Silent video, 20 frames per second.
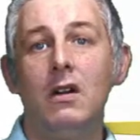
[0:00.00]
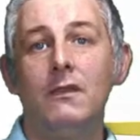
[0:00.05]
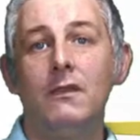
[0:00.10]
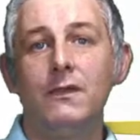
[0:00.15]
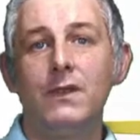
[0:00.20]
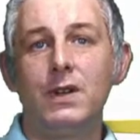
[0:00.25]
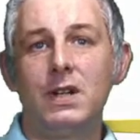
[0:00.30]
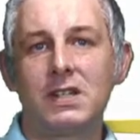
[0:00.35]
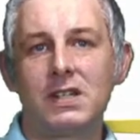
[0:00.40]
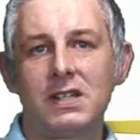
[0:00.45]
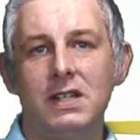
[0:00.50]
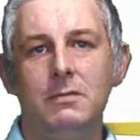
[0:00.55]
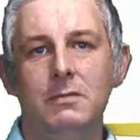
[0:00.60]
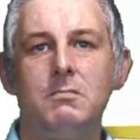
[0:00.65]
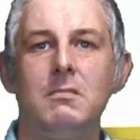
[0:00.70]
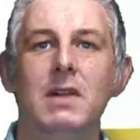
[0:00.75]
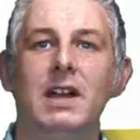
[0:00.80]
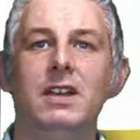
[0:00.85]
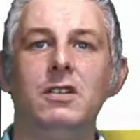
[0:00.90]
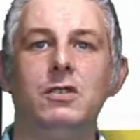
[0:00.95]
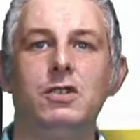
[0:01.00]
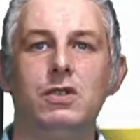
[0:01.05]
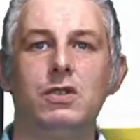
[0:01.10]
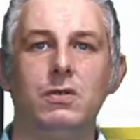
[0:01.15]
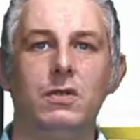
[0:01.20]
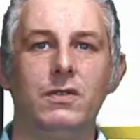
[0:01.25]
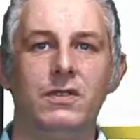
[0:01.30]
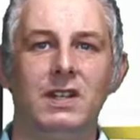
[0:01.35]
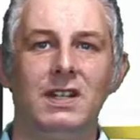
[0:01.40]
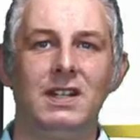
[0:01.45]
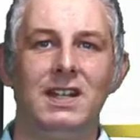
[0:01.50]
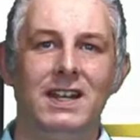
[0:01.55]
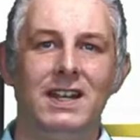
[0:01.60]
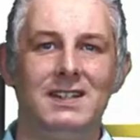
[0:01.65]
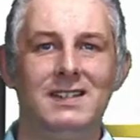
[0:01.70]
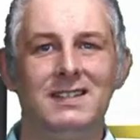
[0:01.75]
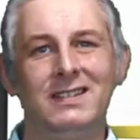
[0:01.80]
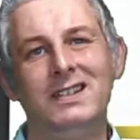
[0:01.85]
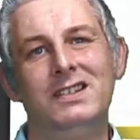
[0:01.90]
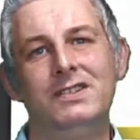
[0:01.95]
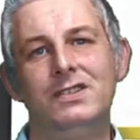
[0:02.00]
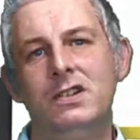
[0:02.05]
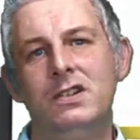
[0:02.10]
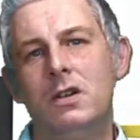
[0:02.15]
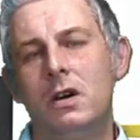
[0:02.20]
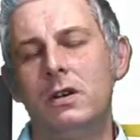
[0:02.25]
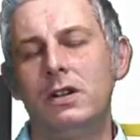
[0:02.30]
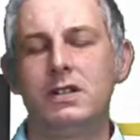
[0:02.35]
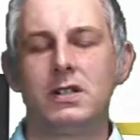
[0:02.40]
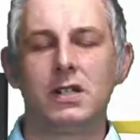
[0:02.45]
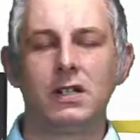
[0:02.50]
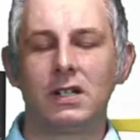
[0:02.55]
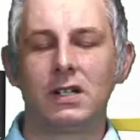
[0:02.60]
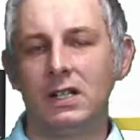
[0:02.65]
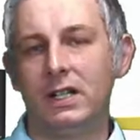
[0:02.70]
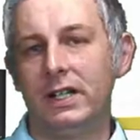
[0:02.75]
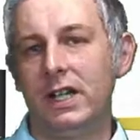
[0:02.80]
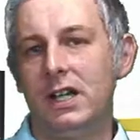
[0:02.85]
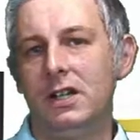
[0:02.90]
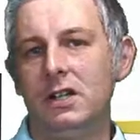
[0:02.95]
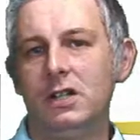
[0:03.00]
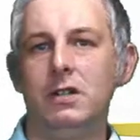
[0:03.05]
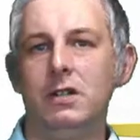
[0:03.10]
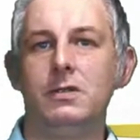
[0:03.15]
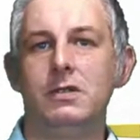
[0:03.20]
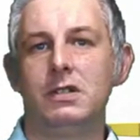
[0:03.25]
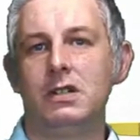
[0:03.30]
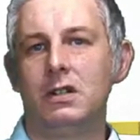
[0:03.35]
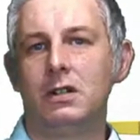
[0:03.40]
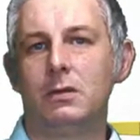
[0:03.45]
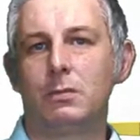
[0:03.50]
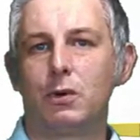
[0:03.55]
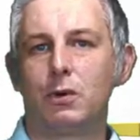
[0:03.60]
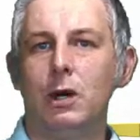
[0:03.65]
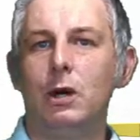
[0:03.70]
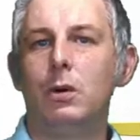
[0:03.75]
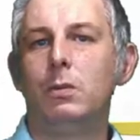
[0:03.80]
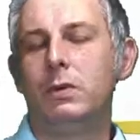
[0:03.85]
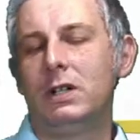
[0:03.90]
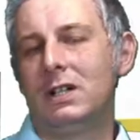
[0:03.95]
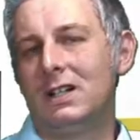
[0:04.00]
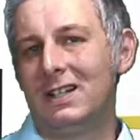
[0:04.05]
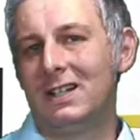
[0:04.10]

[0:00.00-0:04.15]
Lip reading: Firstly, make sure the lens is nice and clean using an appropriate